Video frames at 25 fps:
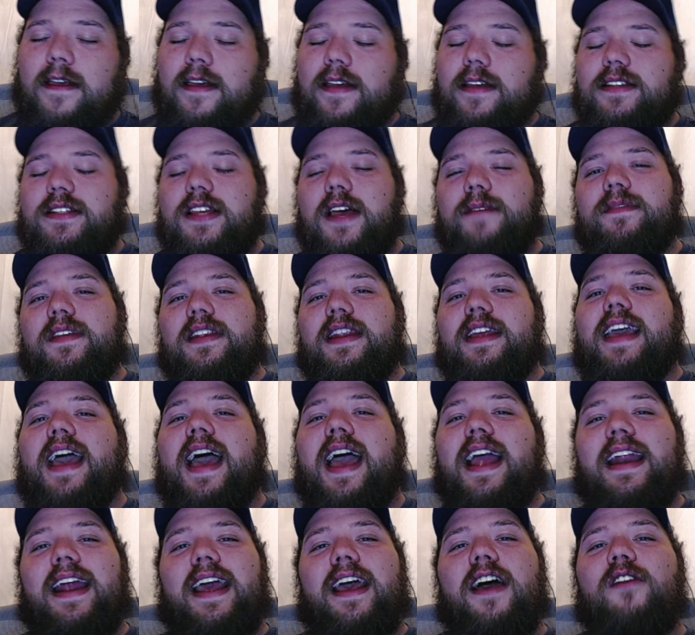Something to
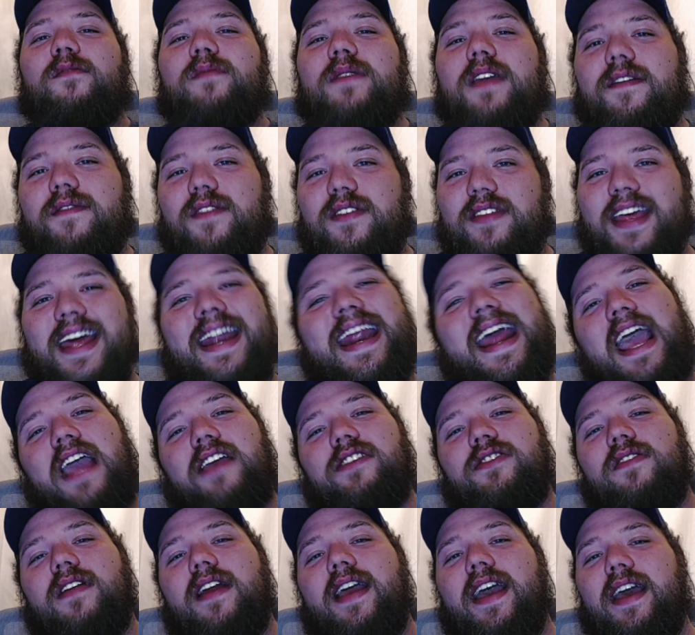kind of help give you that
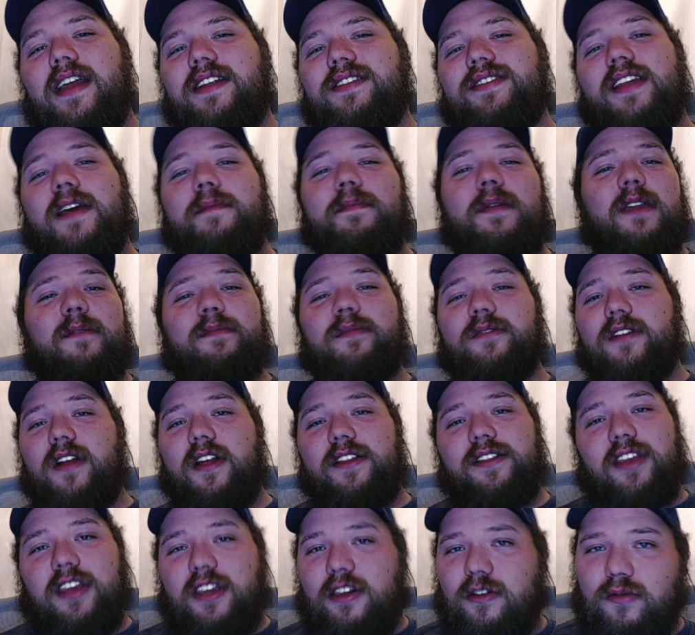extra edge that people on
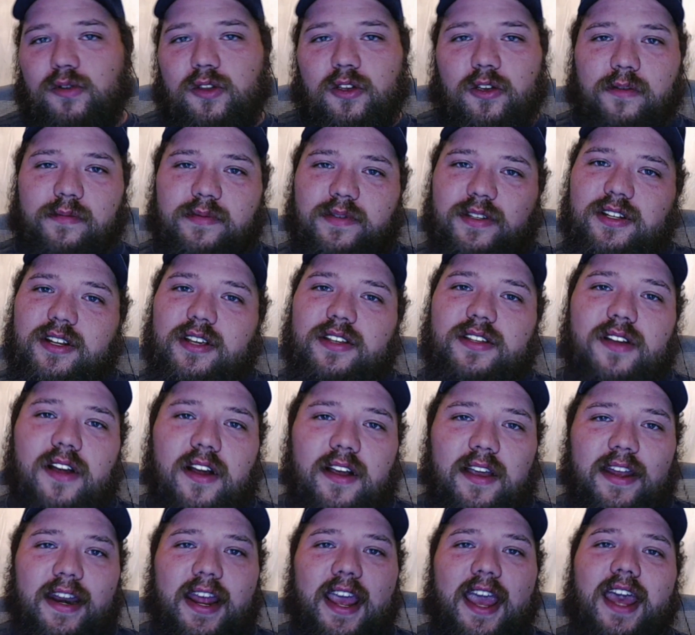the YouTubes just
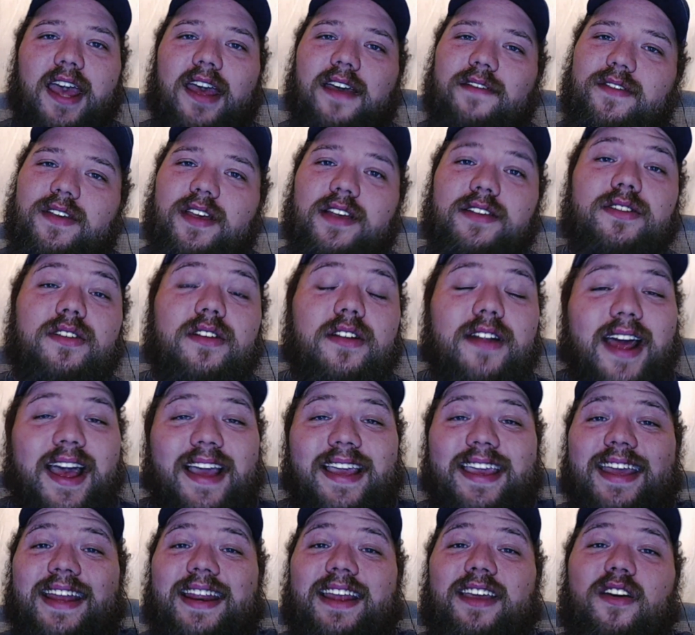aren't going to have, because they're not
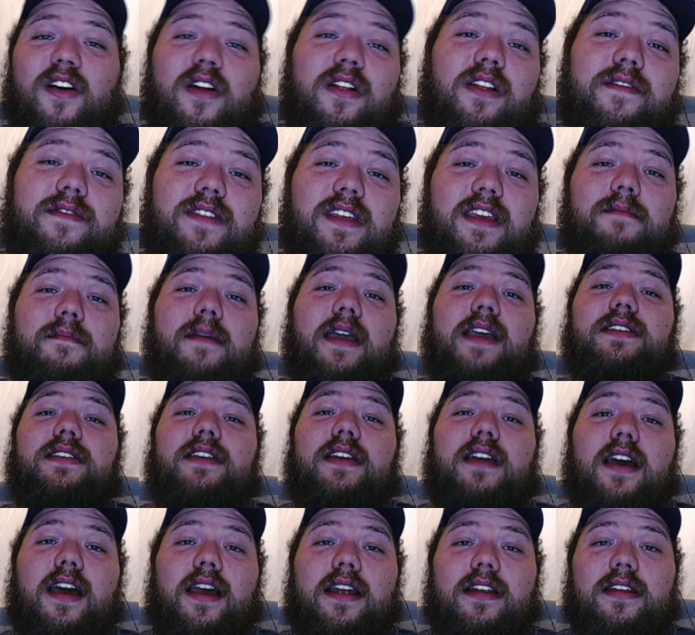getting all of the amazing
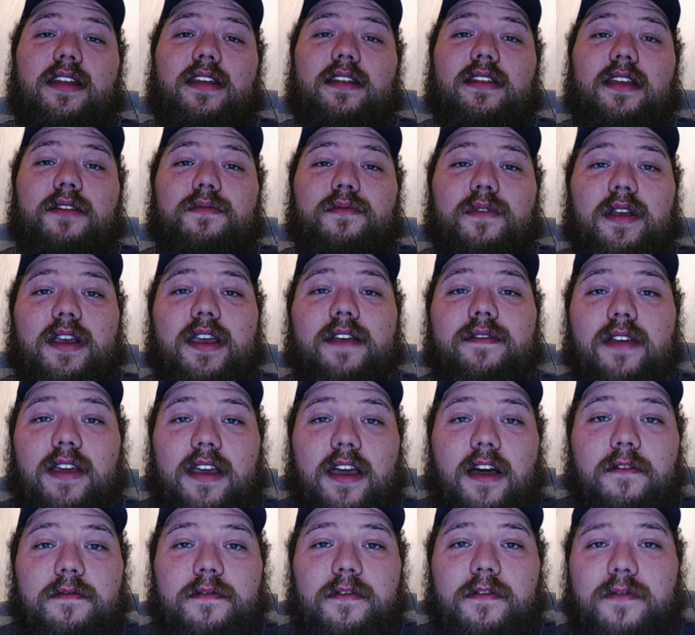content that we're giving
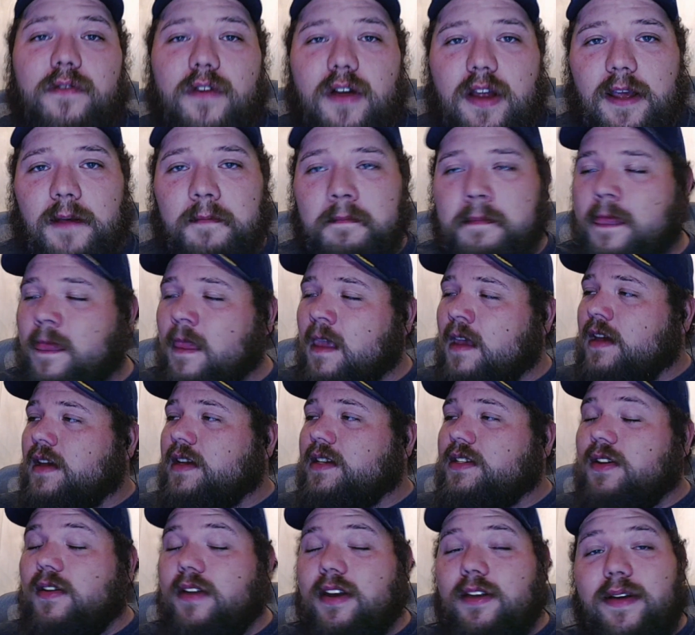out for free.
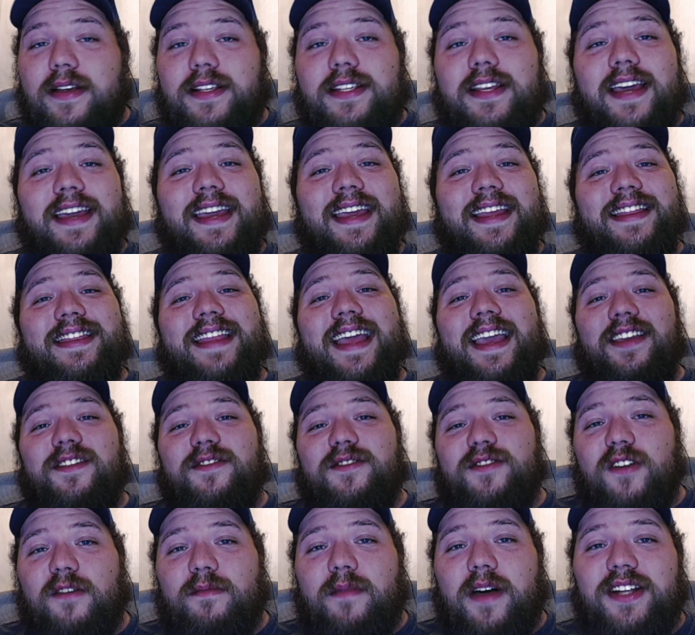So anyways, again, thank you
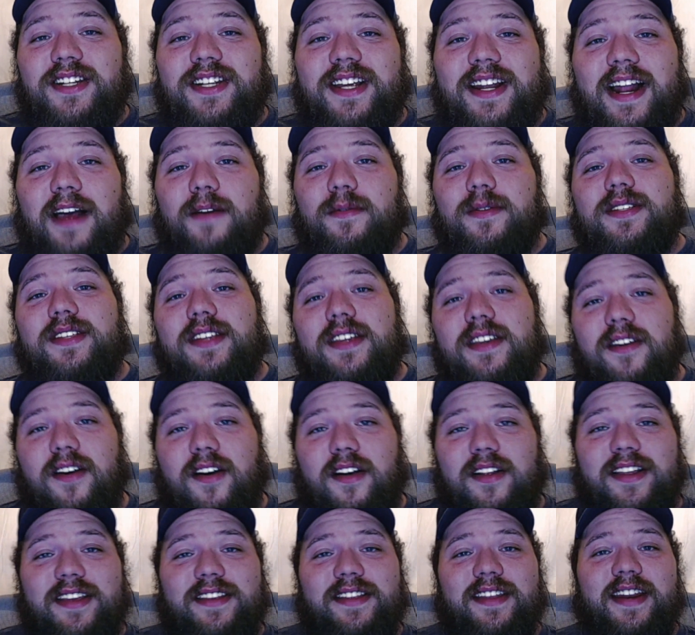so much, and I will see
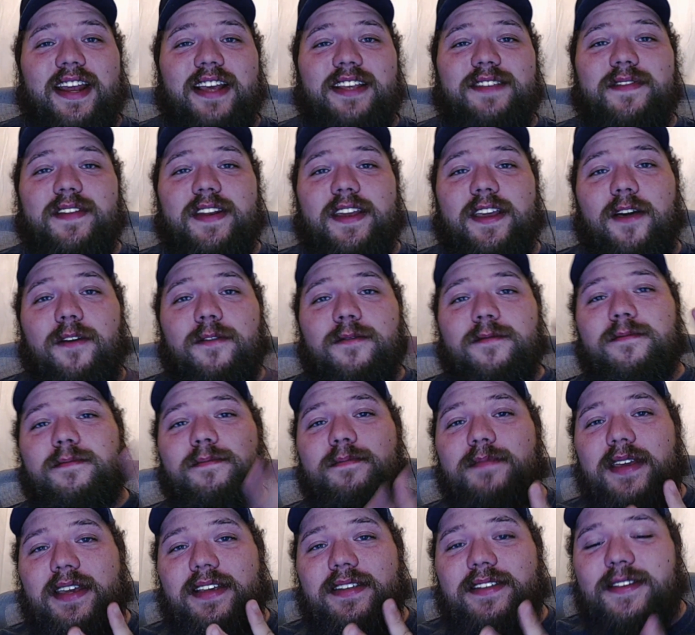y'all in the next video.
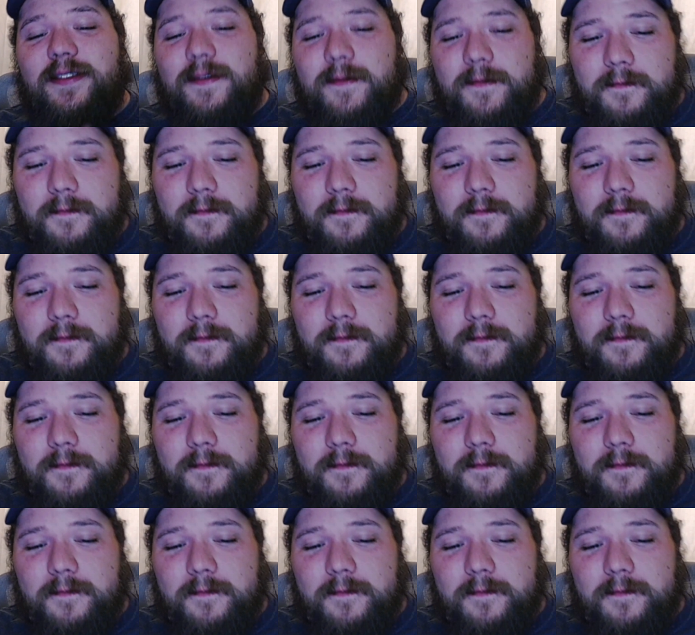Peace.